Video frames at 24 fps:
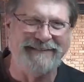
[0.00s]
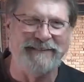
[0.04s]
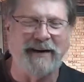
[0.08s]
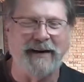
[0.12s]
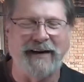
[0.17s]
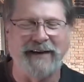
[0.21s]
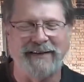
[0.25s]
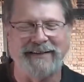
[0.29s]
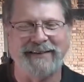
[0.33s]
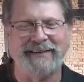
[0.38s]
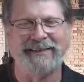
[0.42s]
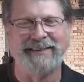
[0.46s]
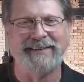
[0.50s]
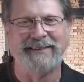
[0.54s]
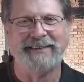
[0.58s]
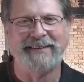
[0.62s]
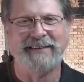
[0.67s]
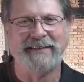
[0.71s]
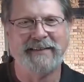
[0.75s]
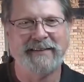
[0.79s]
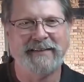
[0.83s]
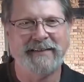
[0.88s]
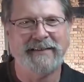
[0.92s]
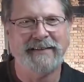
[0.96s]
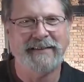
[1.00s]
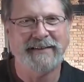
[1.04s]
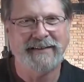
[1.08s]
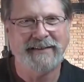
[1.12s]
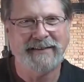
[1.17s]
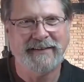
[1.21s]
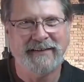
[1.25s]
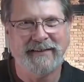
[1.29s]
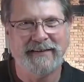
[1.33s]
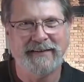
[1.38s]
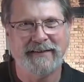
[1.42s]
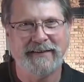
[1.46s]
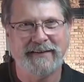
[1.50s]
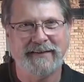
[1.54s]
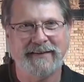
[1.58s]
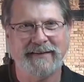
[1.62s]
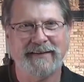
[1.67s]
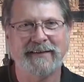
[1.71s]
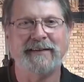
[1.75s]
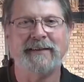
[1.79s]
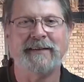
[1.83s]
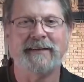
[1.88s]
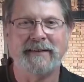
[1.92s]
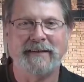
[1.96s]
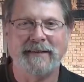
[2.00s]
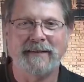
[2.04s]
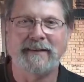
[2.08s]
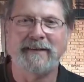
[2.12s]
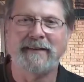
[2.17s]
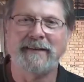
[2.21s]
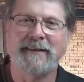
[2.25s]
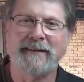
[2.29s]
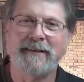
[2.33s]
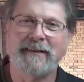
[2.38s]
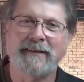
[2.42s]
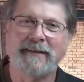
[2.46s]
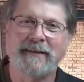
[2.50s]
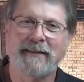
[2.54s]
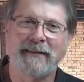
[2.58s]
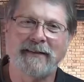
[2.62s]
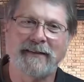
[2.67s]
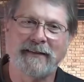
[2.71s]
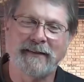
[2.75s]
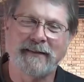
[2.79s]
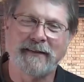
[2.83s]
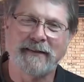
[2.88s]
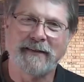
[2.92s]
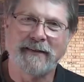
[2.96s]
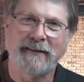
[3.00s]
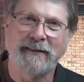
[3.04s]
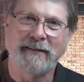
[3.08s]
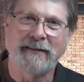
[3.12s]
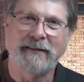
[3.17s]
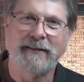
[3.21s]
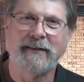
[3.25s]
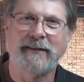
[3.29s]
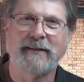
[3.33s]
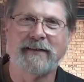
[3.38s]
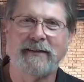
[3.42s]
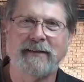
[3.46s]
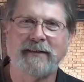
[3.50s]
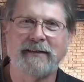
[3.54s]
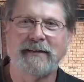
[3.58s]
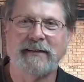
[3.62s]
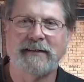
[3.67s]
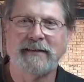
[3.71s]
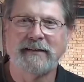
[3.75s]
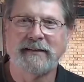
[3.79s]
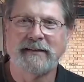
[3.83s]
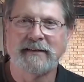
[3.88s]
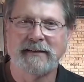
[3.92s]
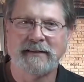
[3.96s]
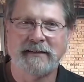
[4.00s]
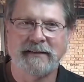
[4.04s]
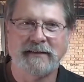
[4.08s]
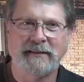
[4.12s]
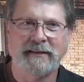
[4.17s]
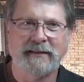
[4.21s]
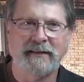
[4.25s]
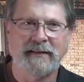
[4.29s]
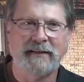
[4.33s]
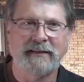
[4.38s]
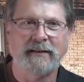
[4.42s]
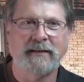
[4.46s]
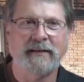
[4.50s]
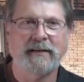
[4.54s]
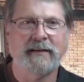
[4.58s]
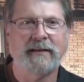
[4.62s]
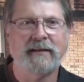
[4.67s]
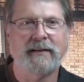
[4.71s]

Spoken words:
(not speaking)